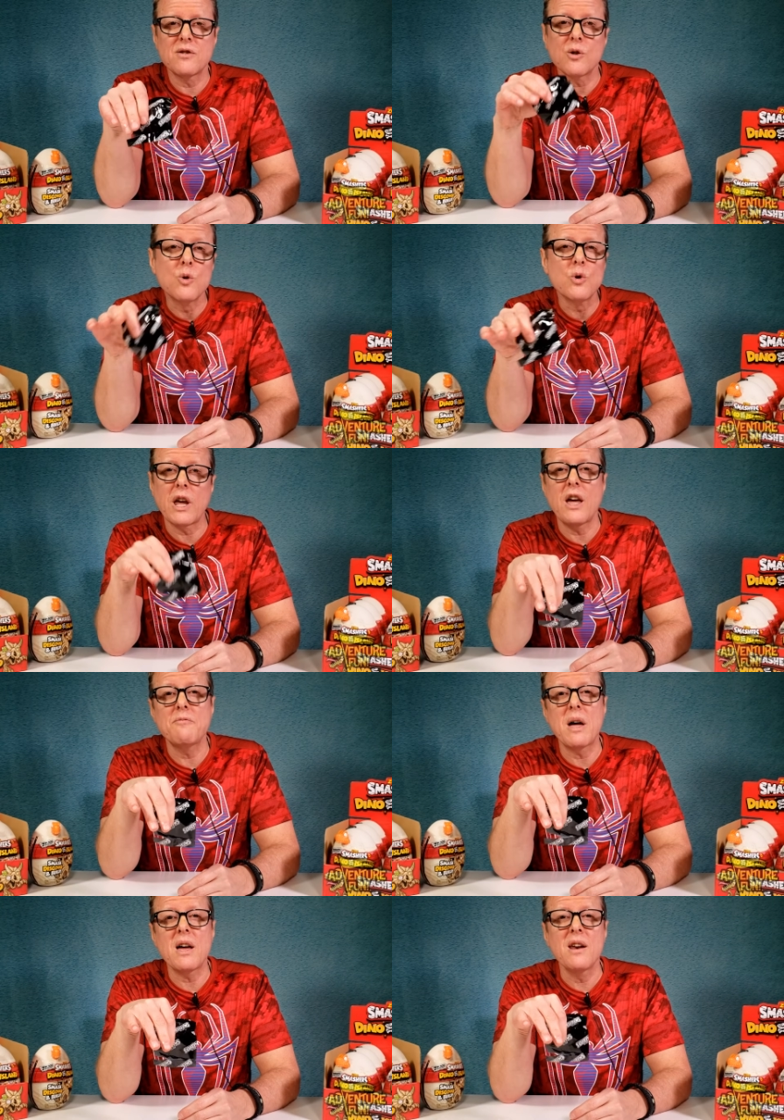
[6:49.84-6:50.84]
the cool
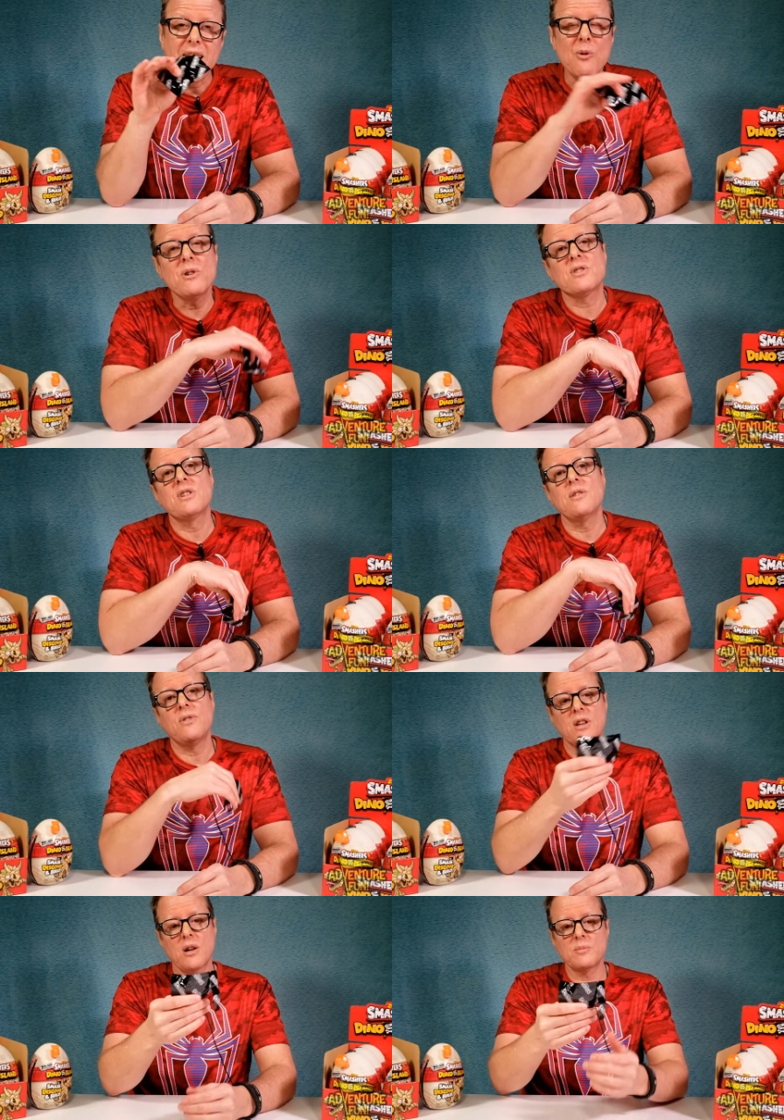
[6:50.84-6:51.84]
caveman. I wanna see if
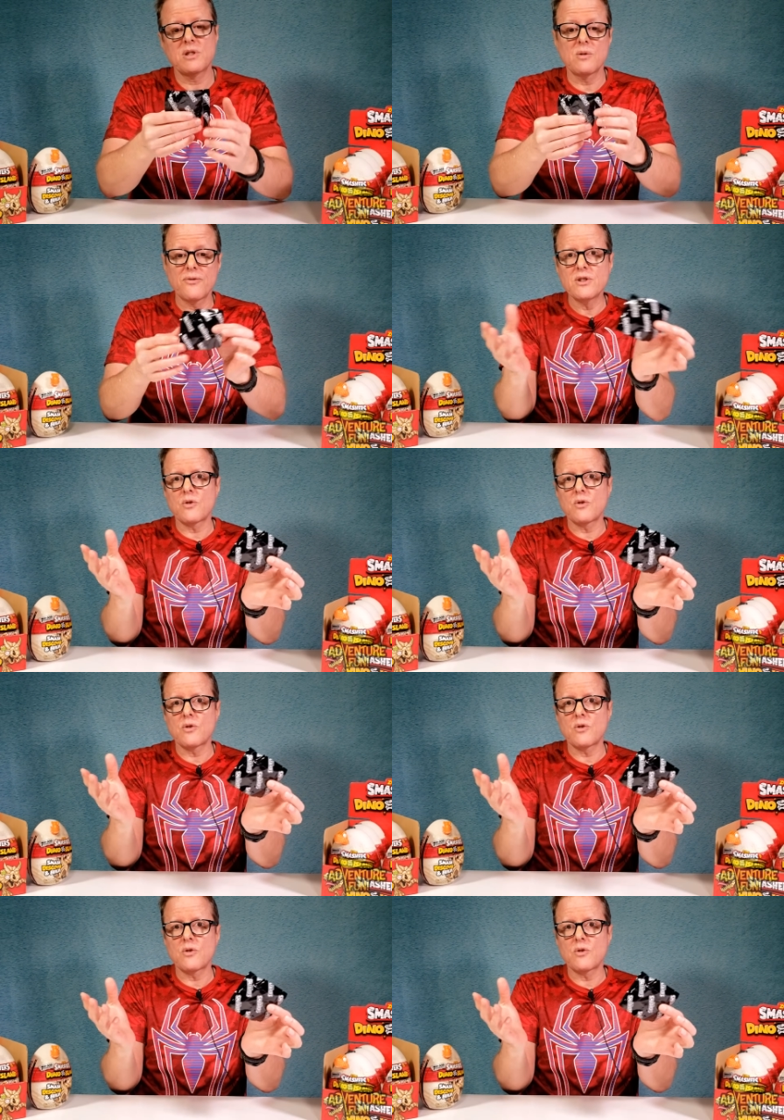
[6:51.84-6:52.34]
he comes in, if he's a